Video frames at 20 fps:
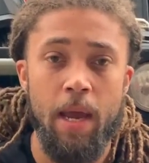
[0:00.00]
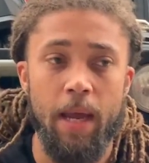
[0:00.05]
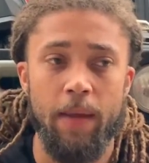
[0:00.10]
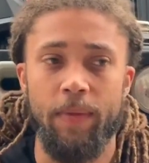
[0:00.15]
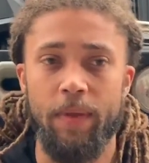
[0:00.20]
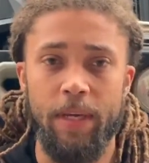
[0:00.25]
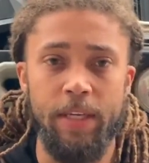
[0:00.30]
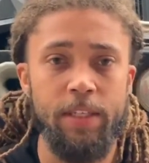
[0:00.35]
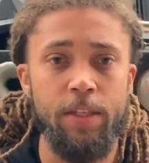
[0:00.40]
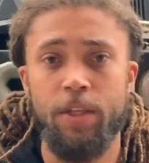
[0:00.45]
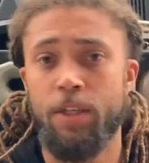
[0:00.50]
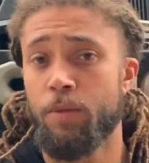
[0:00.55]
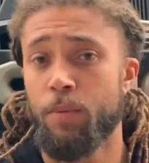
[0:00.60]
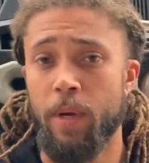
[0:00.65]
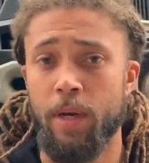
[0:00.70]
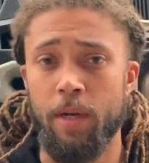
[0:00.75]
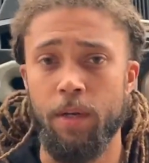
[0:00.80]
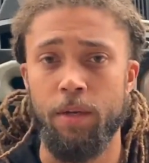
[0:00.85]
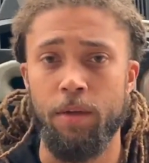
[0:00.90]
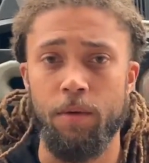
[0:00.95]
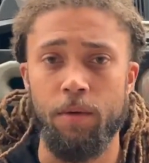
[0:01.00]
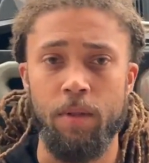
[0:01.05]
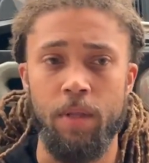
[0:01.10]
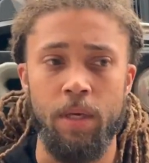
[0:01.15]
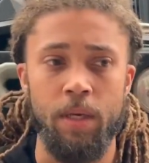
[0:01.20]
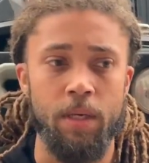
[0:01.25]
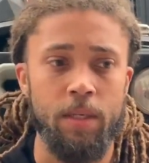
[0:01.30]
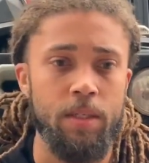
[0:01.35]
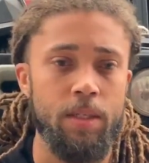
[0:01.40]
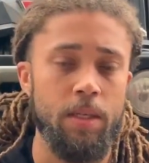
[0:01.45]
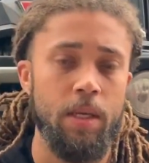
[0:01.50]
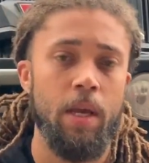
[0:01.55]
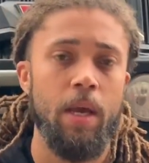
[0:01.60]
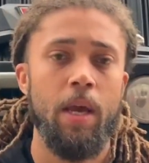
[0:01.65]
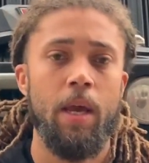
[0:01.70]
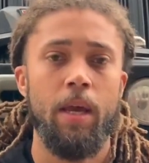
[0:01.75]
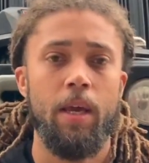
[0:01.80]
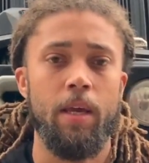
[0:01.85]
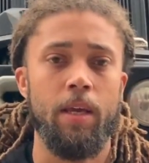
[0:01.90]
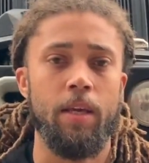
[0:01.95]
And the easiest way to do this
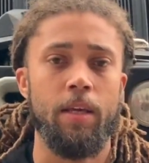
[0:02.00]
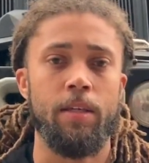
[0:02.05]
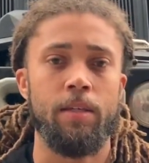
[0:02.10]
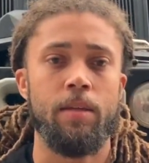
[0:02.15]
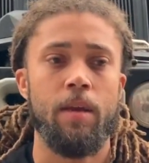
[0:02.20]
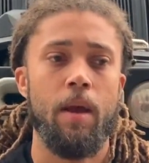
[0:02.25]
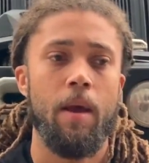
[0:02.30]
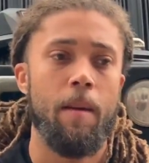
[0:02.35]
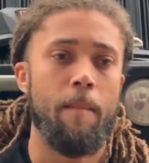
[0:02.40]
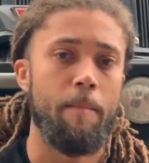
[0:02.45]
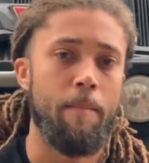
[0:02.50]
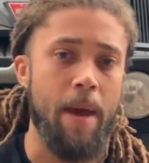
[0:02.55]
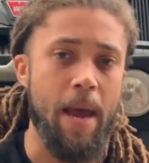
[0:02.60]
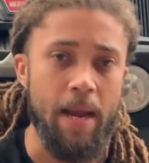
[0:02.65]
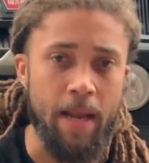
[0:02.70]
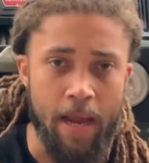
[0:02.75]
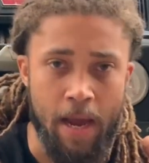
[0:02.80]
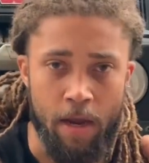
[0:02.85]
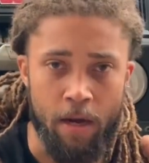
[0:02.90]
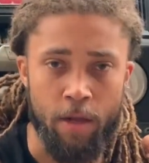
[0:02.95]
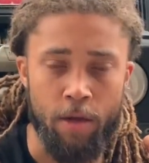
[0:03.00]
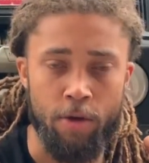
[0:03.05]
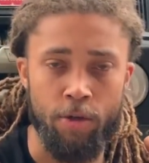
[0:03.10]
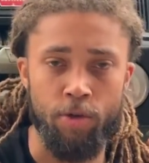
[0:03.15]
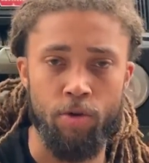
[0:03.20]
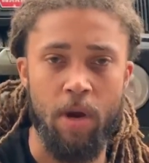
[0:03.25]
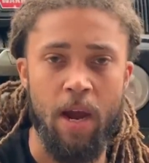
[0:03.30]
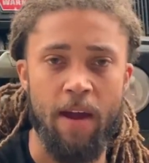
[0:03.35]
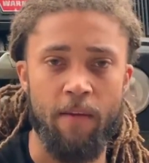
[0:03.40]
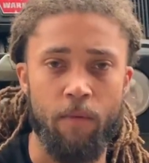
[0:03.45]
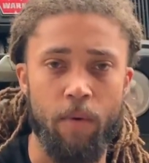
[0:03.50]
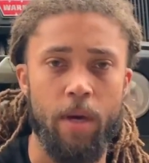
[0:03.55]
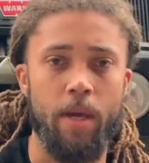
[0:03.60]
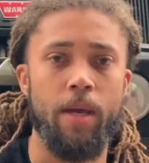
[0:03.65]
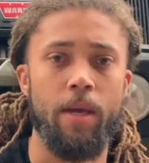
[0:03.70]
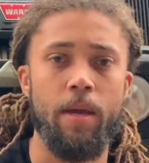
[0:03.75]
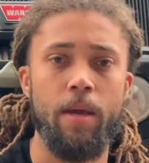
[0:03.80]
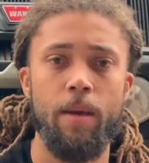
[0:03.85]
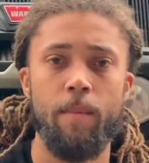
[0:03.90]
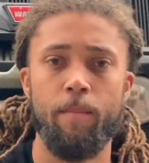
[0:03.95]
is back out of your
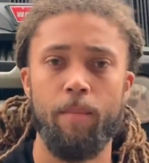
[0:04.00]
driveway